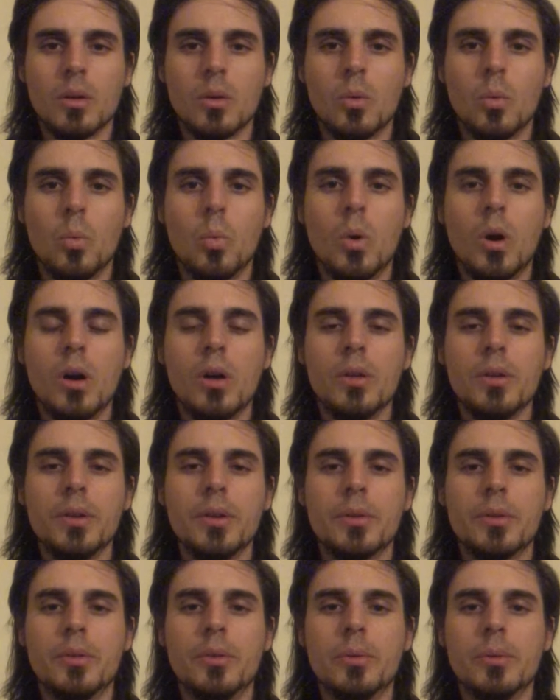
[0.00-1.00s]
while
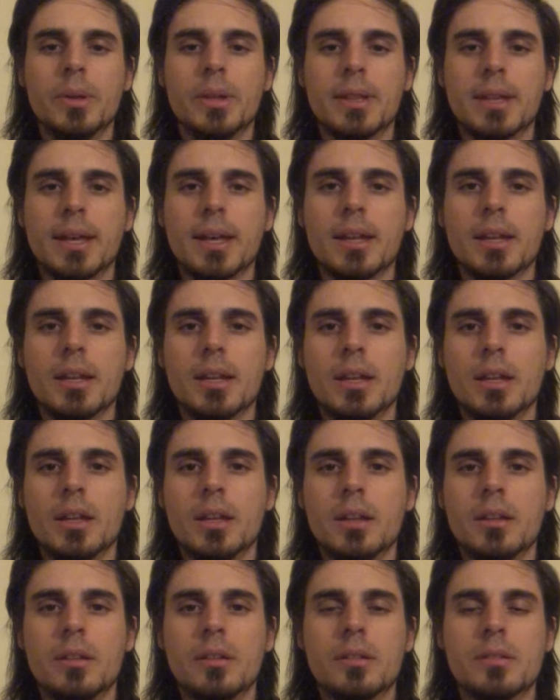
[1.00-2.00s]
you're doing that,
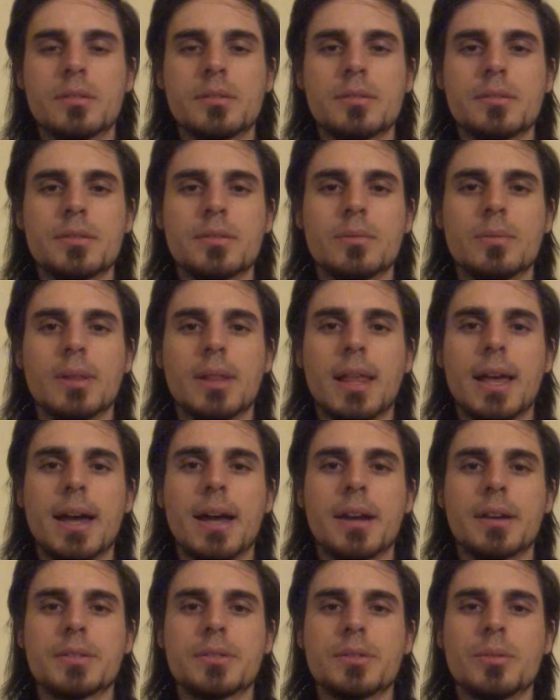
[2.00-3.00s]
you can start to
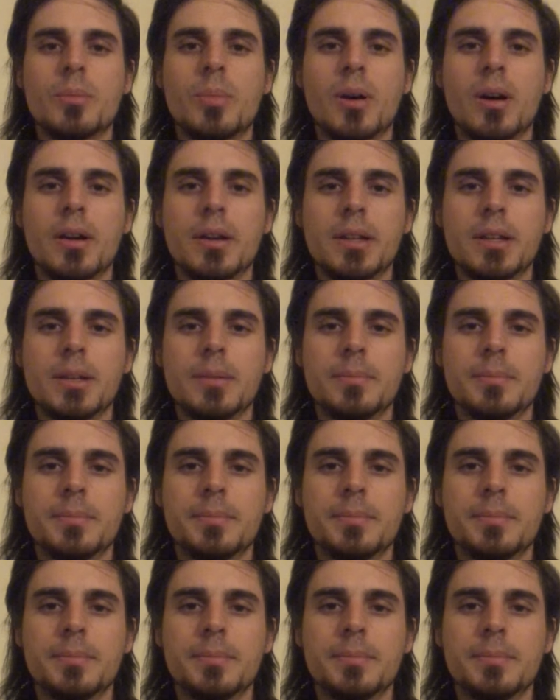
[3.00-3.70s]
relax your body.